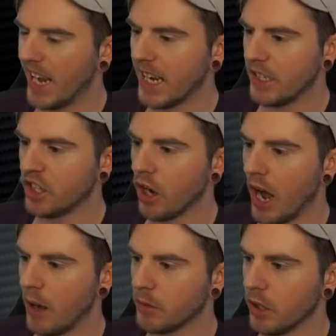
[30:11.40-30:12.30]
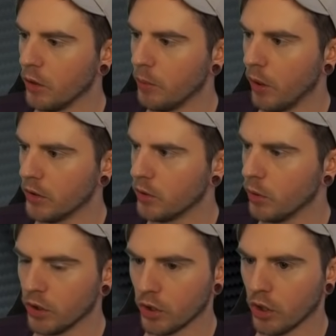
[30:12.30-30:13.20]
In case he's got absolute punts,
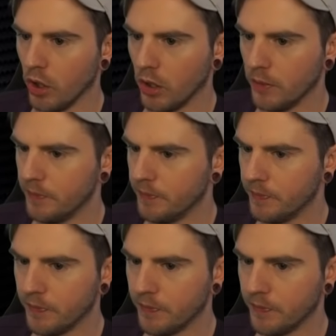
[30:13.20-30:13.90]
we'll just call.